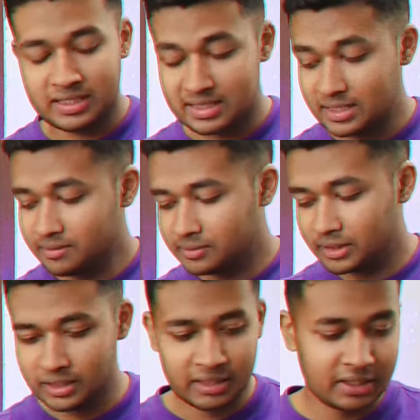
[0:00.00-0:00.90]
let's see,
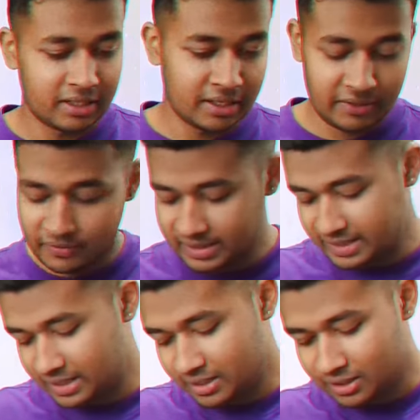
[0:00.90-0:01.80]
we'll
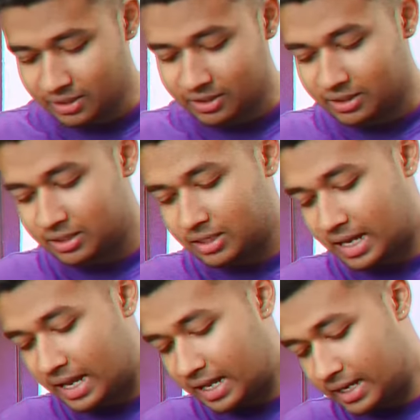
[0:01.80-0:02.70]
see.
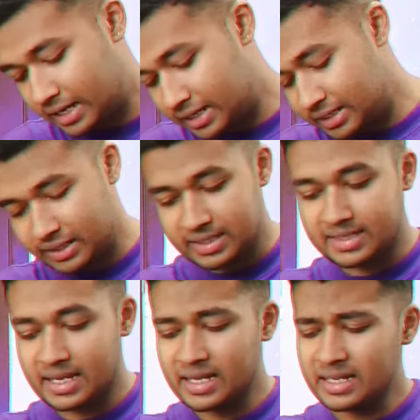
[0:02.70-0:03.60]
And
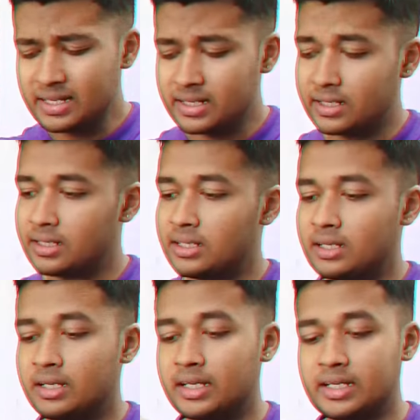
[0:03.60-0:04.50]
inside
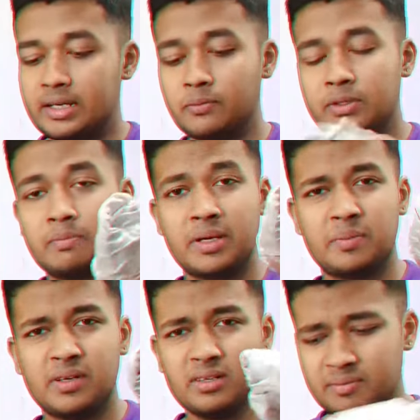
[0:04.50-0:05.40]
it came with
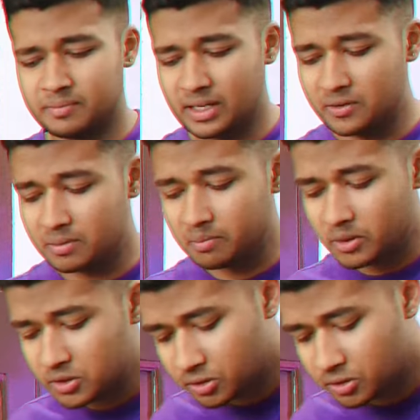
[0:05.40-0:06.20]
paper. I'm not